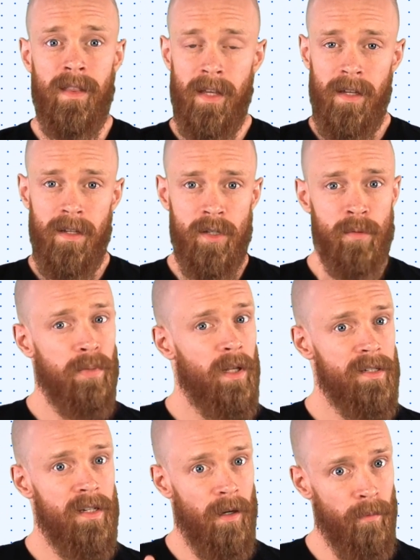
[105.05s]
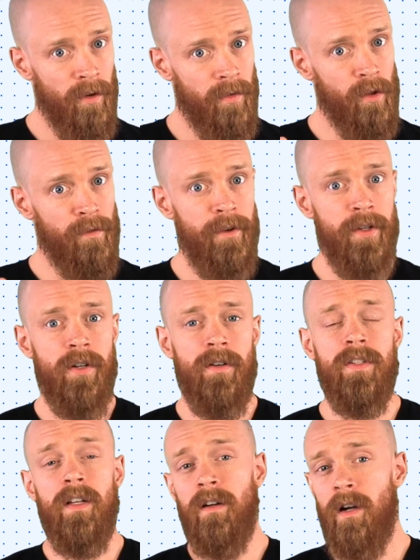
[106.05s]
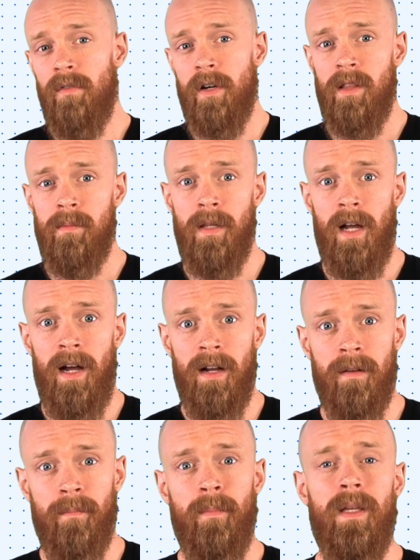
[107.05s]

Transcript: These, plus a number of other features that are covered in the blog,